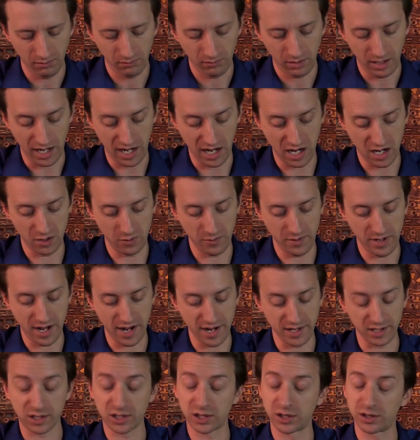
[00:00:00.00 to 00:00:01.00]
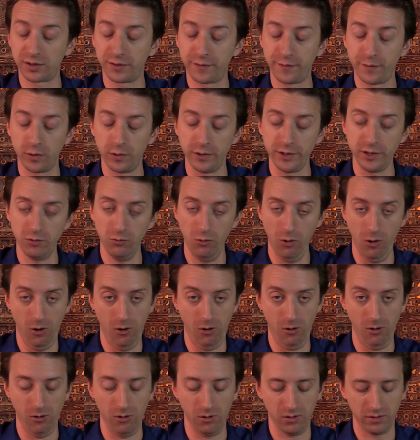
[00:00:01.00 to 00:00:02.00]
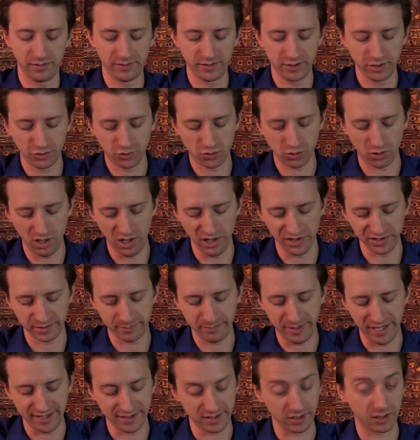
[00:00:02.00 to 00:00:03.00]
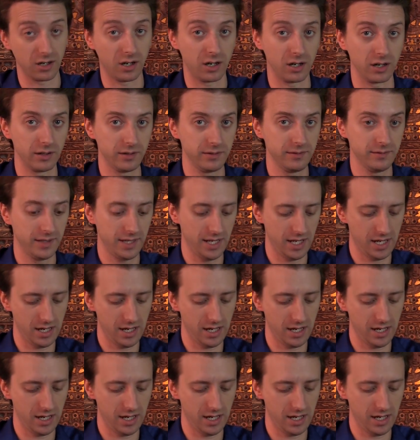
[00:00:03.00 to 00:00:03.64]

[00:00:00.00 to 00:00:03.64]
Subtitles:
How nice for you all, drawls Pentagon.